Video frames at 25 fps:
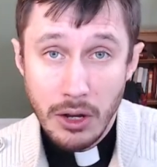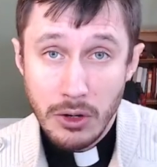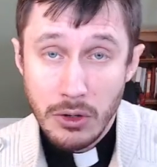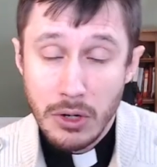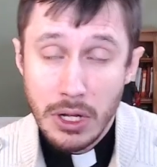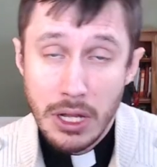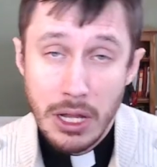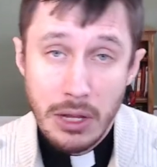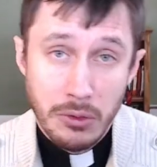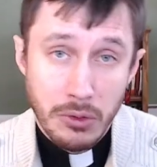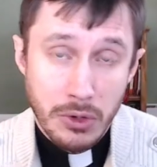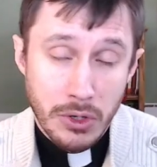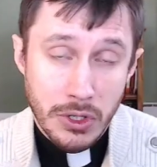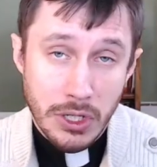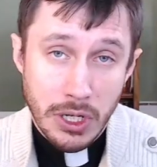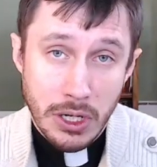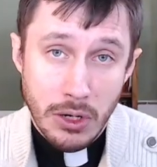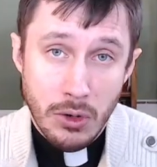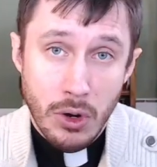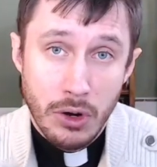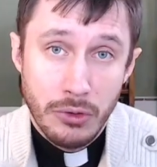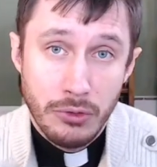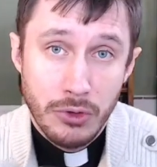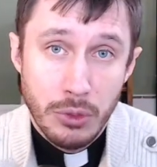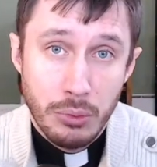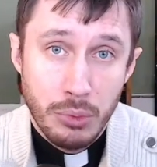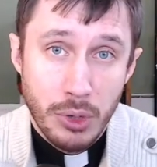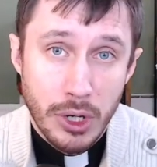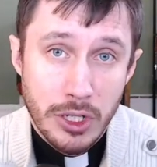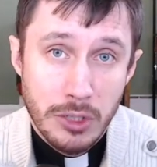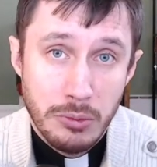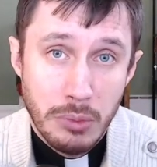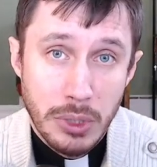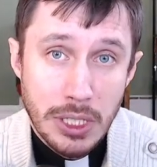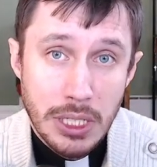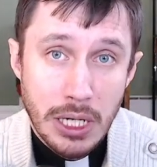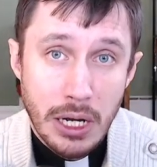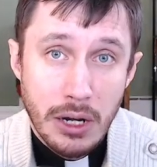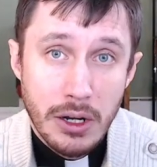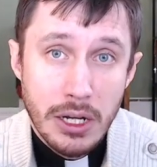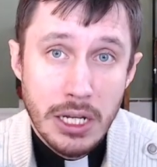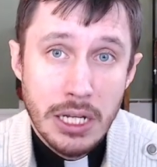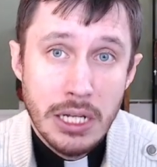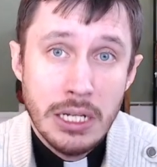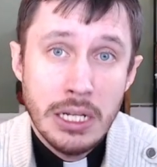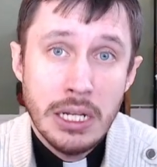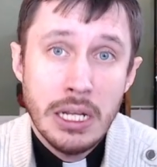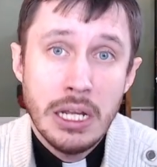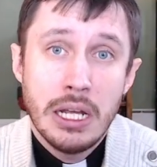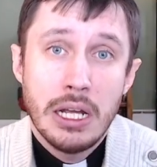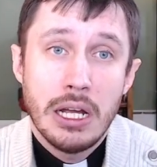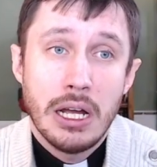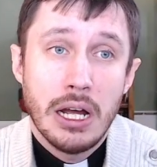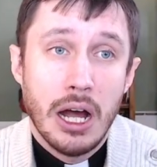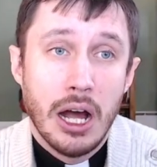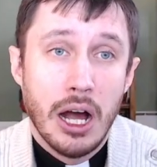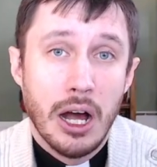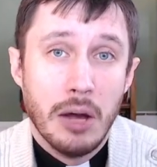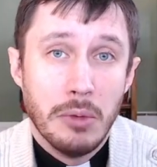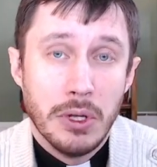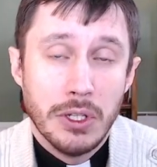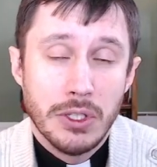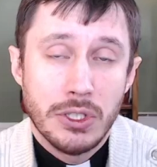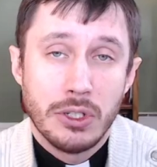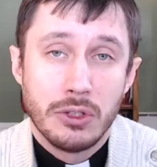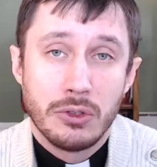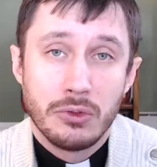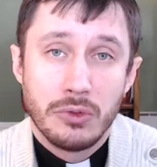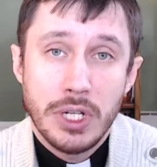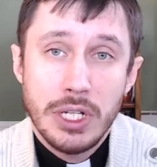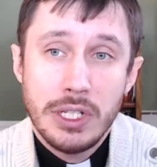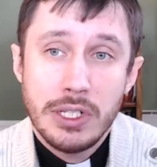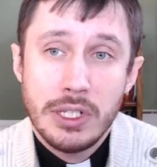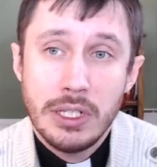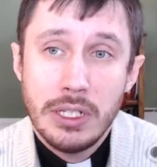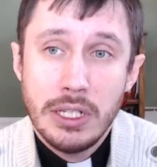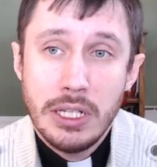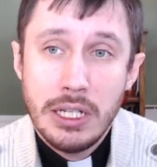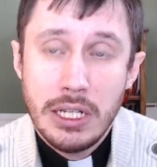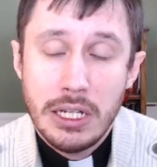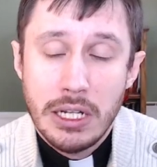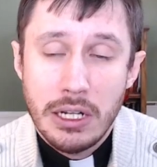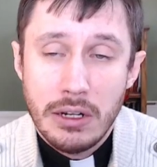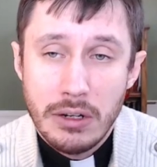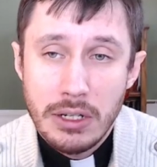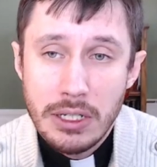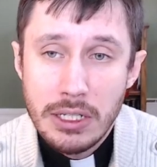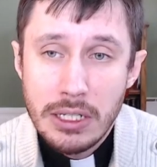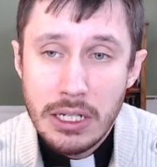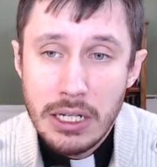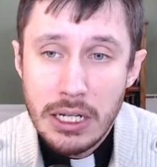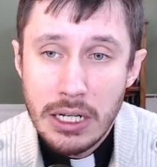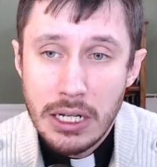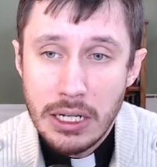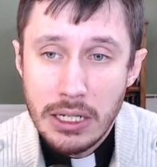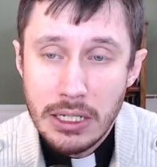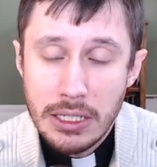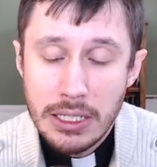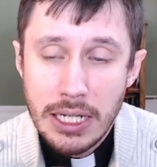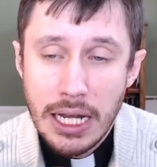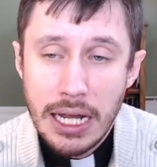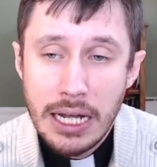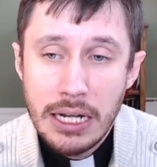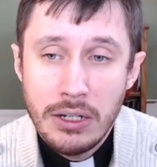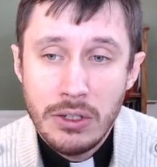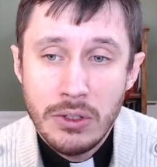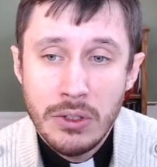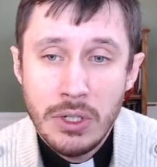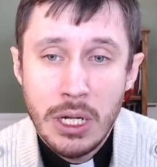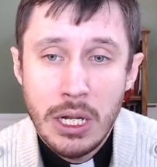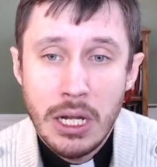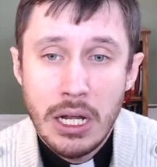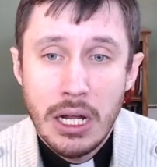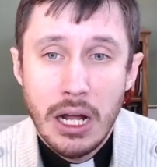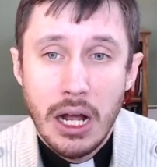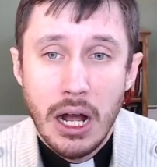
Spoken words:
who was at Corfu Presbyterian until recently here in town,